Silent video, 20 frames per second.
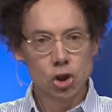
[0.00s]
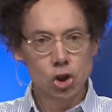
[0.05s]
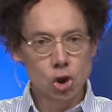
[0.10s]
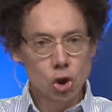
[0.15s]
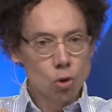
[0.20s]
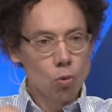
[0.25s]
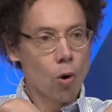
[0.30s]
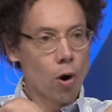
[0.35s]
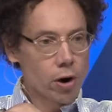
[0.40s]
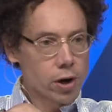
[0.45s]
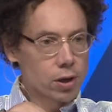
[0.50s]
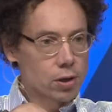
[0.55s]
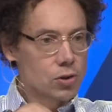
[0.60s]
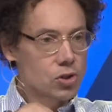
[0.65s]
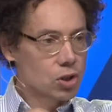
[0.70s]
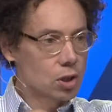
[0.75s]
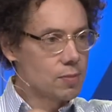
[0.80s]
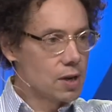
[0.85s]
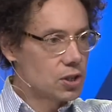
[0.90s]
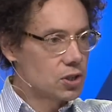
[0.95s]
2
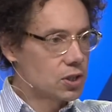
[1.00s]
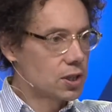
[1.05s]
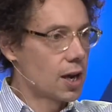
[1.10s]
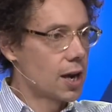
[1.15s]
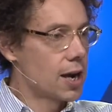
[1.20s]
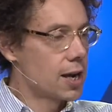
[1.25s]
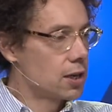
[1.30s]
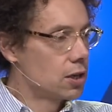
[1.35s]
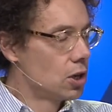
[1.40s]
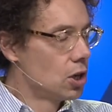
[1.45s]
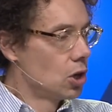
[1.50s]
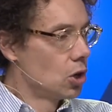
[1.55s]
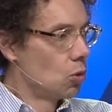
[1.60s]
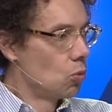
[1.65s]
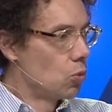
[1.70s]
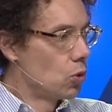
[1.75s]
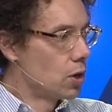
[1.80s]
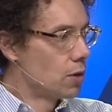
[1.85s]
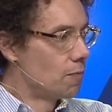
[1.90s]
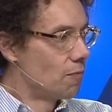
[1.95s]
warriors from each side
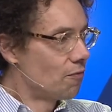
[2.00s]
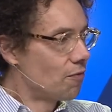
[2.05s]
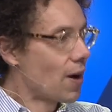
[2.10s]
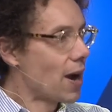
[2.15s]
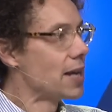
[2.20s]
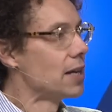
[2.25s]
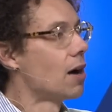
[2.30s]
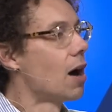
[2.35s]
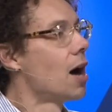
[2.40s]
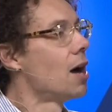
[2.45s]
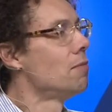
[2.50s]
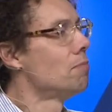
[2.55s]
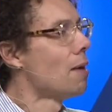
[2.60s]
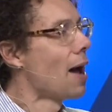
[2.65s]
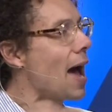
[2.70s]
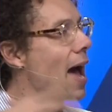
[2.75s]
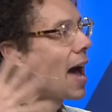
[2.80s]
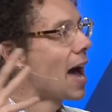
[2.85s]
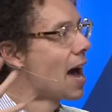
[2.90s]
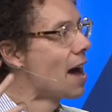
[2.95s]
would fight on
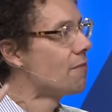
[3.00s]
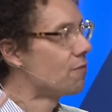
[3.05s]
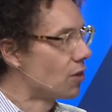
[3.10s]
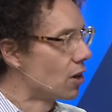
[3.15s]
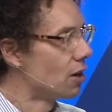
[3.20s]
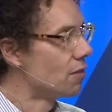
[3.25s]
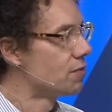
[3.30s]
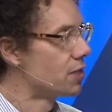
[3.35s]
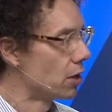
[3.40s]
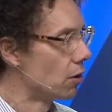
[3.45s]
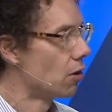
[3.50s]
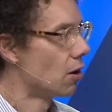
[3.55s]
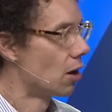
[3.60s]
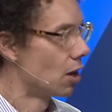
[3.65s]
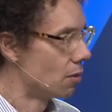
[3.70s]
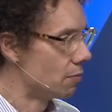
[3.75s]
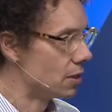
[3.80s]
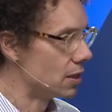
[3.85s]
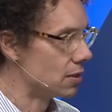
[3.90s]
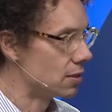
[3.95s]
behalf of their
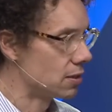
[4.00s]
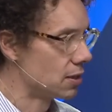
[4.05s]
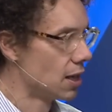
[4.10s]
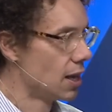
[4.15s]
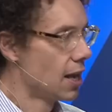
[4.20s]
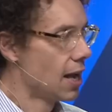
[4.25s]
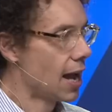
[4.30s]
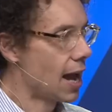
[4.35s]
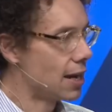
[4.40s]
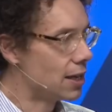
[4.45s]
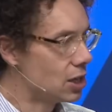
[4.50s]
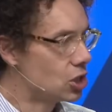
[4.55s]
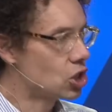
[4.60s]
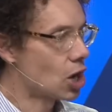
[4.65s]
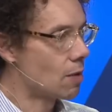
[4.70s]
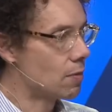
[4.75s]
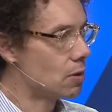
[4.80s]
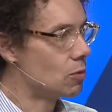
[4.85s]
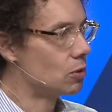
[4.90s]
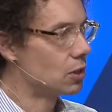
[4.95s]
armies, and each
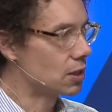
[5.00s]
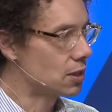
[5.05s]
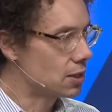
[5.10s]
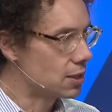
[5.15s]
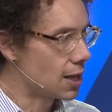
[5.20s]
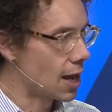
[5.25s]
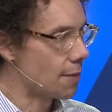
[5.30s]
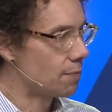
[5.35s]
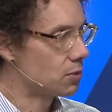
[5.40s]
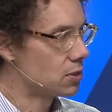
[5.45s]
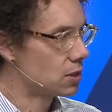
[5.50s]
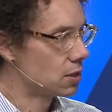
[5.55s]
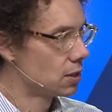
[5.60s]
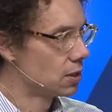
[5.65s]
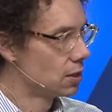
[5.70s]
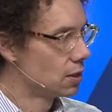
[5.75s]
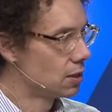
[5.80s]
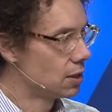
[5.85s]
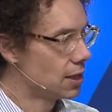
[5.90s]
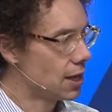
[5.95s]
army would accept
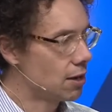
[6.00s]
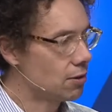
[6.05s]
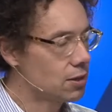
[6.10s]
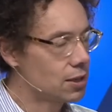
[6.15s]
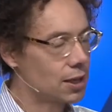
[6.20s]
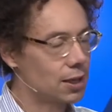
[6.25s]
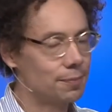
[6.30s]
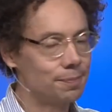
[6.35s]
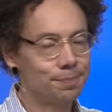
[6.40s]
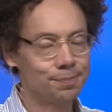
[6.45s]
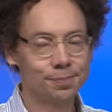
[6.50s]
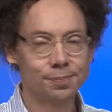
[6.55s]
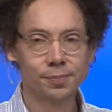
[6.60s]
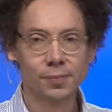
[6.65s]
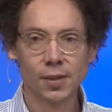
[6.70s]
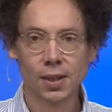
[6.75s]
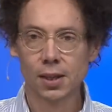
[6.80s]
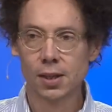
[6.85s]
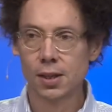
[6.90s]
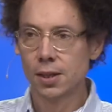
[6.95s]
the outcome.
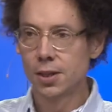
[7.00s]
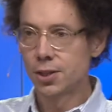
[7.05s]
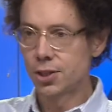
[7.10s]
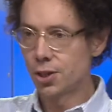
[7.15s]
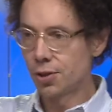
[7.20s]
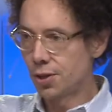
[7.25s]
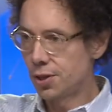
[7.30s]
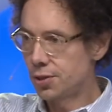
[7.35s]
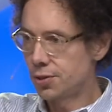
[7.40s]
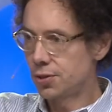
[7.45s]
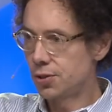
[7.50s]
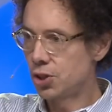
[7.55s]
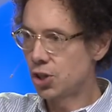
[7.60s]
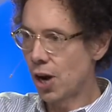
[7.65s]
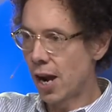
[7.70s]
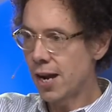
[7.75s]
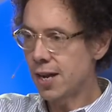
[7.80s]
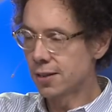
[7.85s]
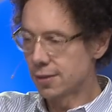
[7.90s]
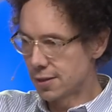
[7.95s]
So this
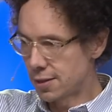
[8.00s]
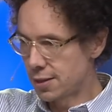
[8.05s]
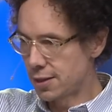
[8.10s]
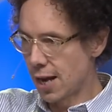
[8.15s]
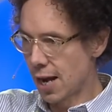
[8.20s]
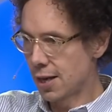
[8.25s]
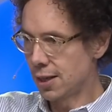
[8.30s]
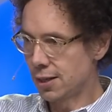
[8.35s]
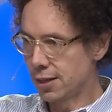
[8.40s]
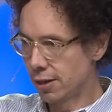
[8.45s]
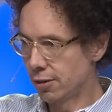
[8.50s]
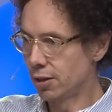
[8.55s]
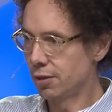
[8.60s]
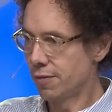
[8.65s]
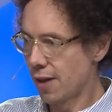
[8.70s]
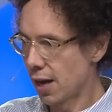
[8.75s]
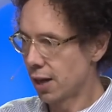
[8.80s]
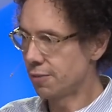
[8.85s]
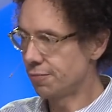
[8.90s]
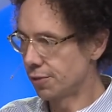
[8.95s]
giant's standing there in the
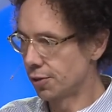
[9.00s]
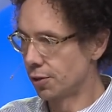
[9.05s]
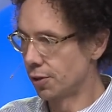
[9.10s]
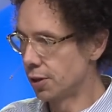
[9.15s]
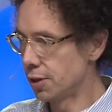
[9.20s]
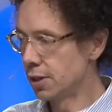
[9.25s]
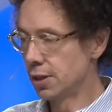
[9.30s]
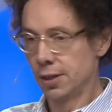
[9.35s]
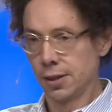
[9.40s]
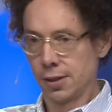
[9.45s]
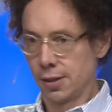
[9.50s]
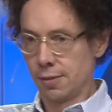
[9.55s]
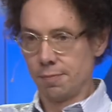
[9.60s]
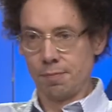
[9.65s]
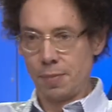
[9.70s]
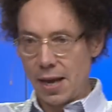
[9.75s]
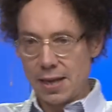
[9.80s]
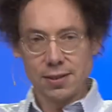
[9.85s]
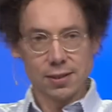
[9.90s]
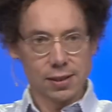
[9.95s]
valley floor,
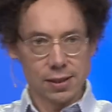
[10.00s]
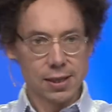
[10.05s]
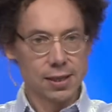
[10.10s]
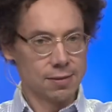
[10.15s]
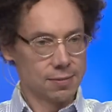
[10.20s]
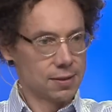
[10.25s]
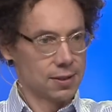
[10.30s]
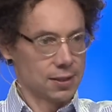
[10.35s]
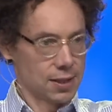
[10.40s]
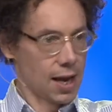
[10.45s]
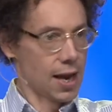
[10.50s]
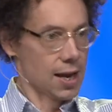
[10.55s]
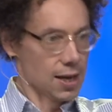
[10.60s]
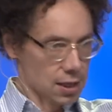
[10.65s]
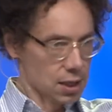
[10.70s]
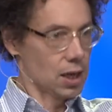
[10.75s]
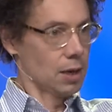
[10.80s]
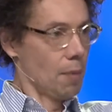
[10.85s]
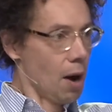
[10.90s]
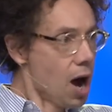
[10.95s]
basically
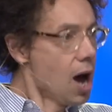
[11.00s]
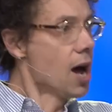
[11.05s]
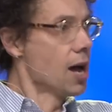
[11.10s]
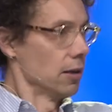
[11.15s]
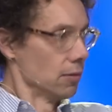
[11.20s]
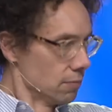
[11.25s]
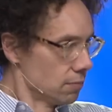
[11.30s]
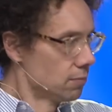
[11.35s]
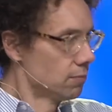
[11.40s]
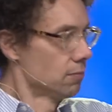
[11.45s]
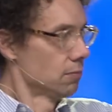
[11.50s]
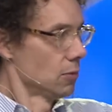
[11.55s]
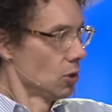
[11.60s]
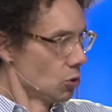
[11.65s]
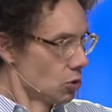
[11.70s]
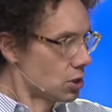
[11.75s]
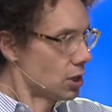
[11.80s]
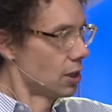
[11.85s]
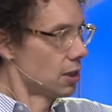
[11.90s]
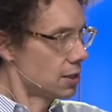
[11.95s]
saying, come on,
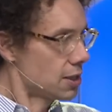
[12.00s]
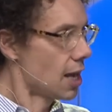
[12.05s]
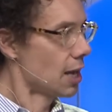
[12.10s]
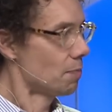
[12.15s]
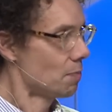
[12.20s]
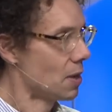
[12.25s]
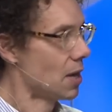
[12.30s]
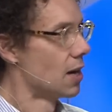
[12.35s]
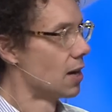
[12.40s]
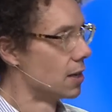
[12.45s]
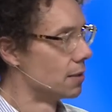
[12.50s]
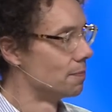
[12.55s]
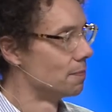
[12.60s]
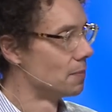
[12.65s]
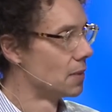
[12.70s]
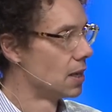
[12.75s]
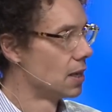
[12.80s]
who's going to take me on?